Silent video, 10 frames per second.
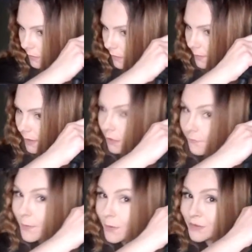Gotta be
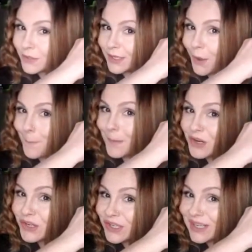careful so you don't
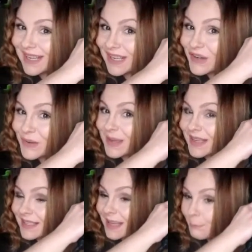burn your ear,
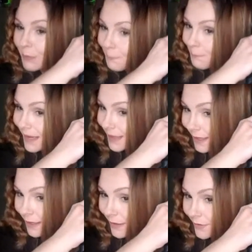because I burnt my
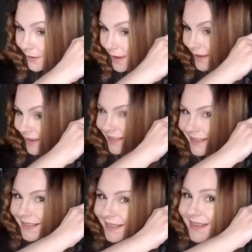ear and
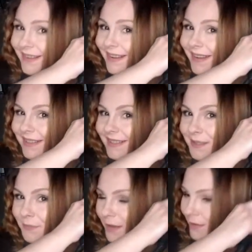it
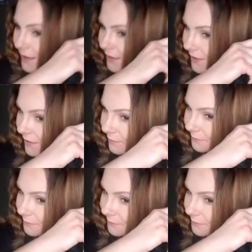doesn't feel good.